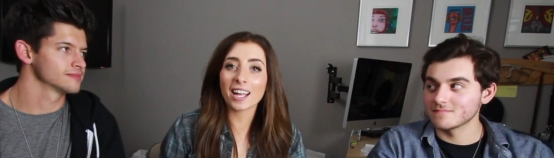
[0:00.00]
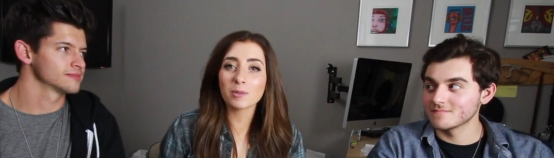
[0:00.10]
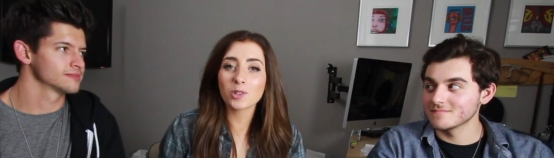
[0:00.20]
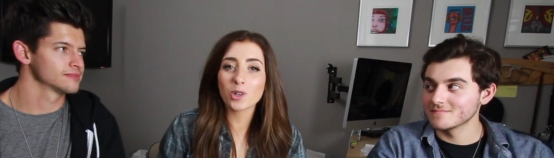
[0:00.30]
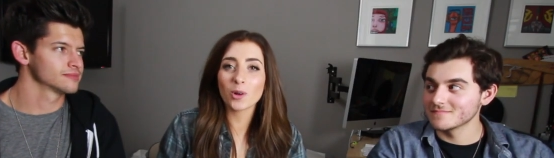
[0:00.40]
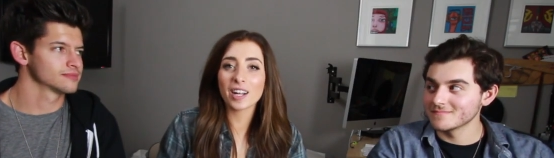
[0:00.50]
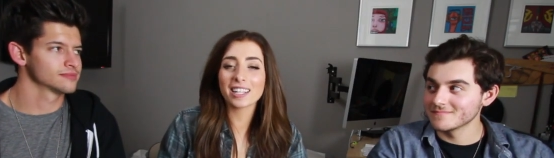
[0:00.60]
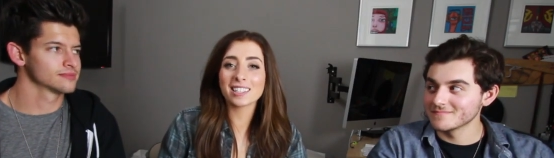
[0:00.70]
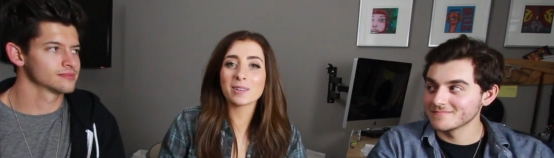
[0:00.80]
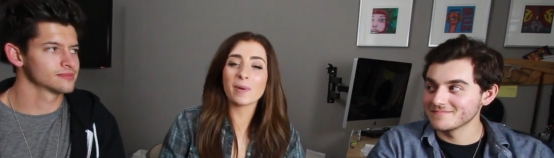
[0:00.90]
Speaker 1: I am
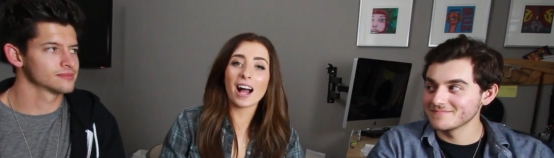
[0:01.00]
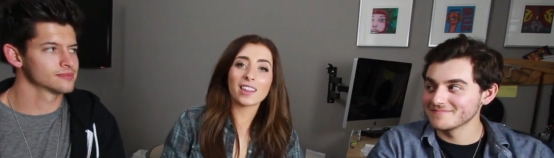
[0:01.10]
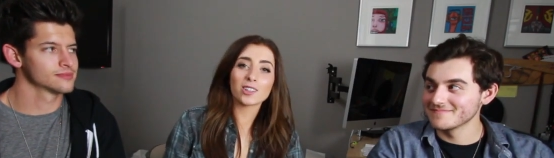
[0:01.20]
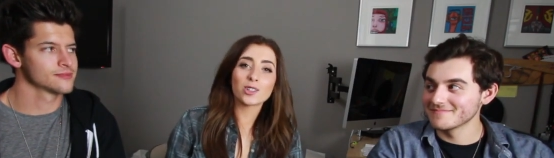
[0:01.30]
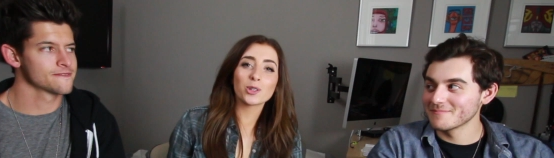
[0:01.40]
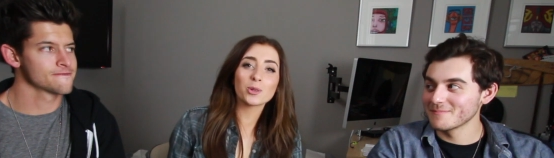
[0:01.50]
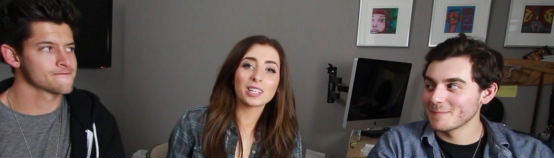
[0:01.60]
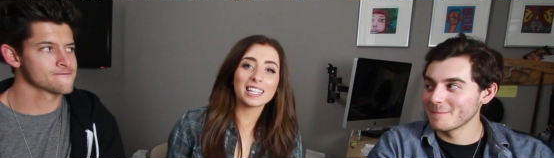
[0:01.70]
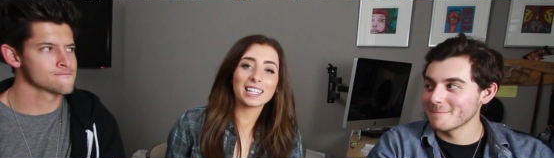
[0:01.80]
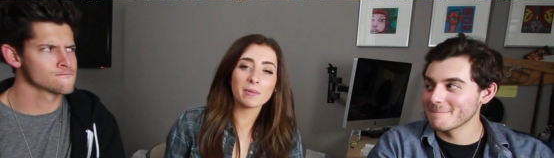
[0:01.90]
joined by the two
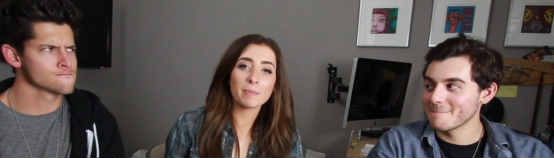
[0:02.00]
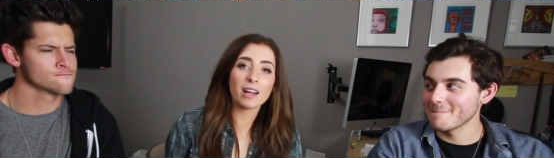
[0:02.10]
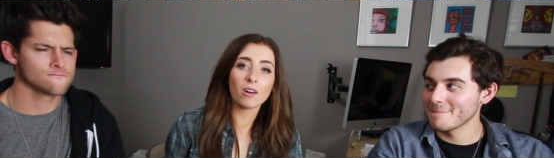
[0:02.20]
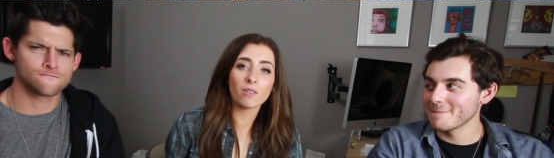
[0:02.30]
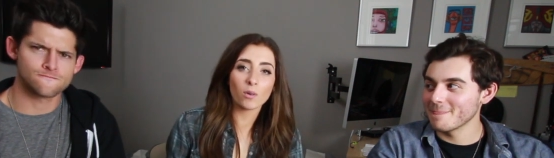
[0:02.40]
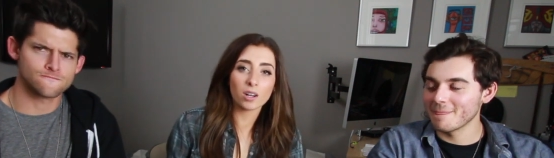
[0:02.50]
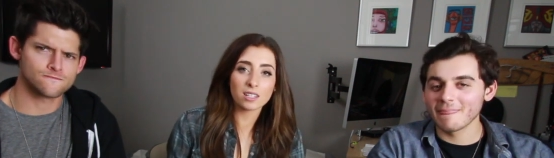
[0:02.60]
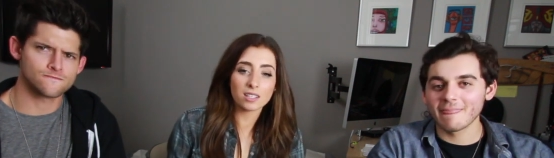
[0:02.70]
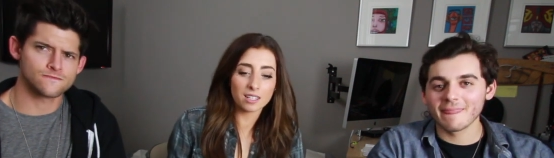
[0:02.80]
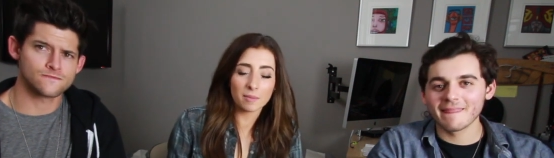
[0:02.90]
leading male
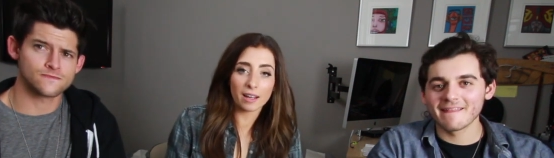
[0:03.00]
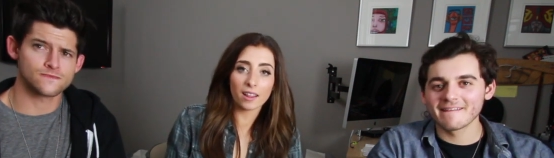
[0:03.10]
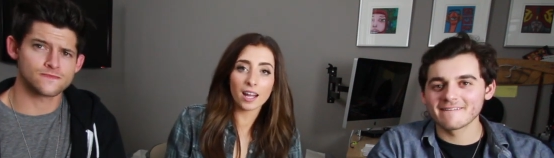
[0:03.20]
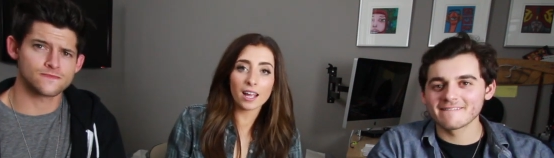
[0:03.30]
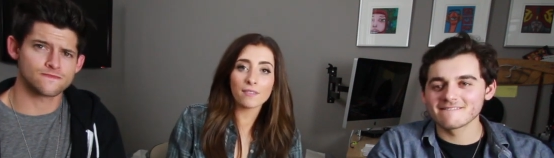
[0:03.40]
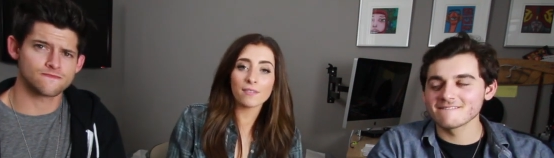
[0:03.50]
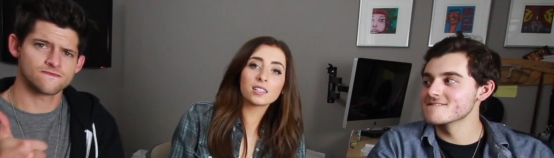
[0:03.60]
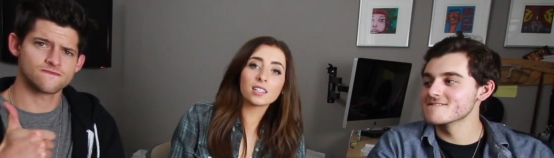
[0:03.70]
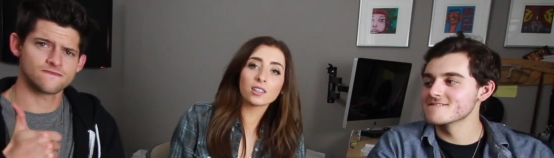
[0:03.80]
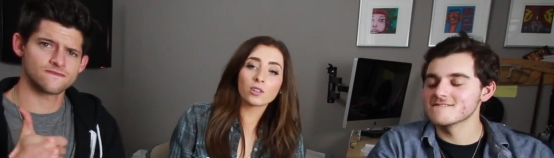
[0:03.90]
forces in my life,
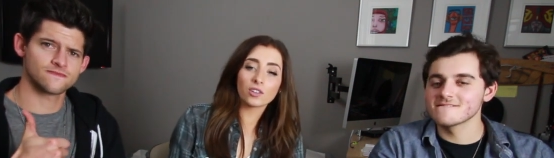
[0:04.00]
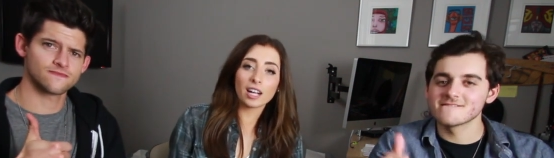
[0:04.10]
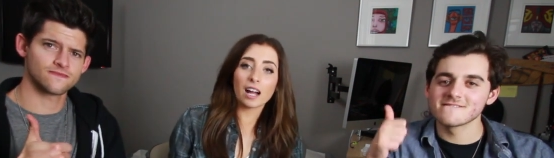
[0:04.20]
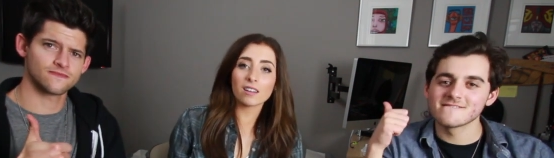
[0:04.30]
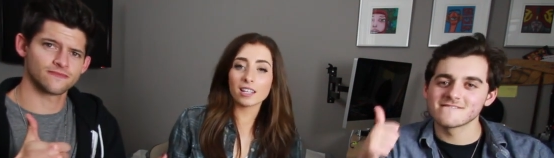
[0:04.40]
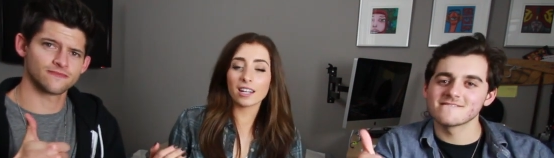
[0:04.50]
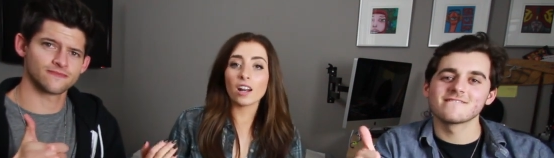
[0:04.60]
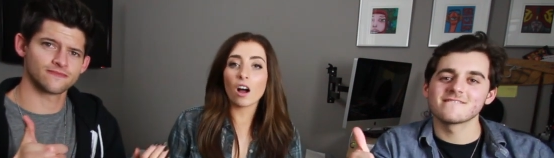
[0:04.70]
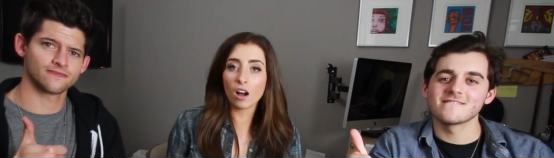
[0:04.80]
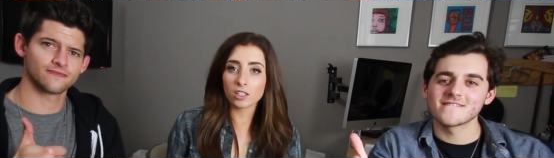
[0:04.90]
Hudson Lutheringhausen
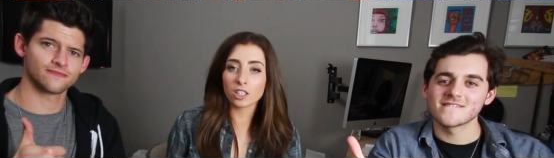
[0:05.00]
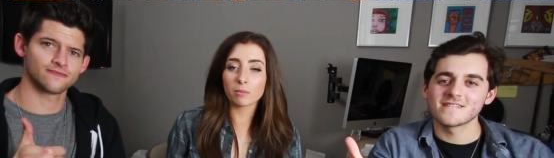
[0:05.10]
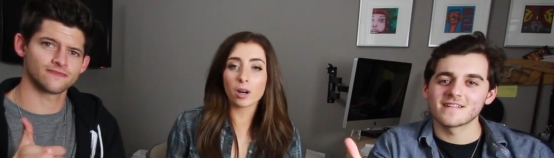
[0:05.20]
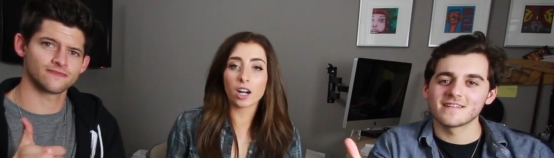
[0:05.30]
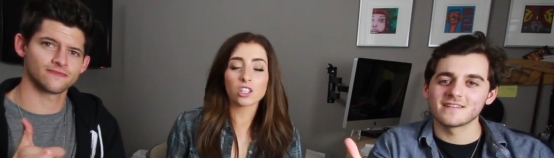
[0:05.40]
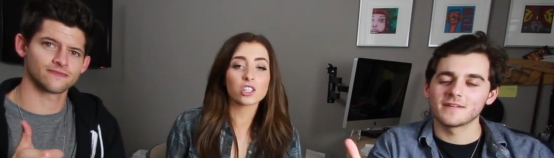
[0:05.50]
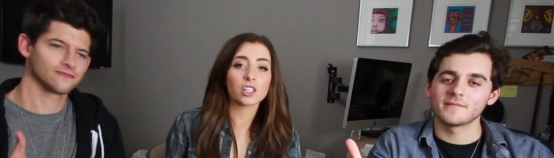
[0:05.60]
and Hunter March.